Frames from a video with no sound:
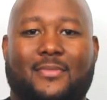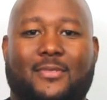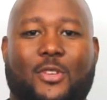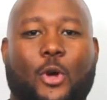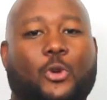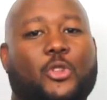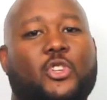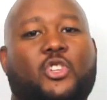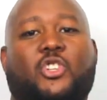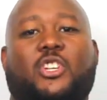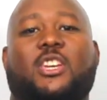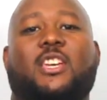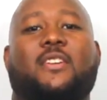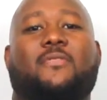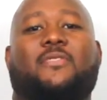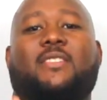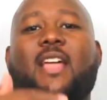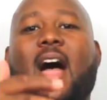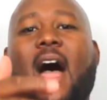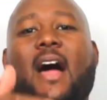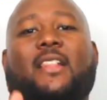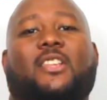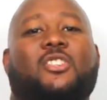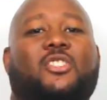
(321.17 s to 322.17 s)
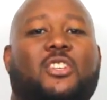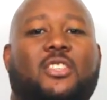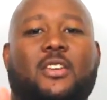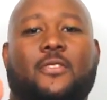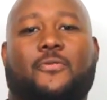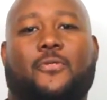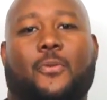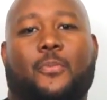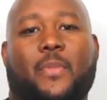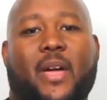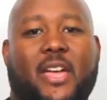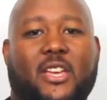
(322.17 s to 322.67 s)
Don't achieve knowledge and
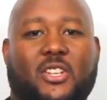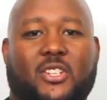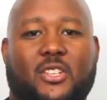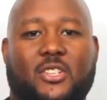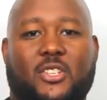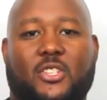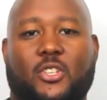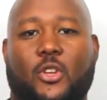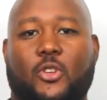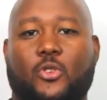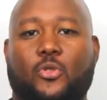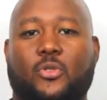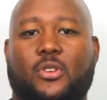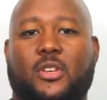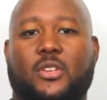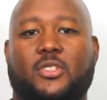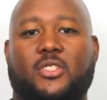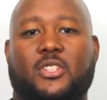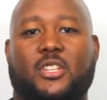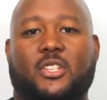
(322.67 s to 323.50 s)
information so you can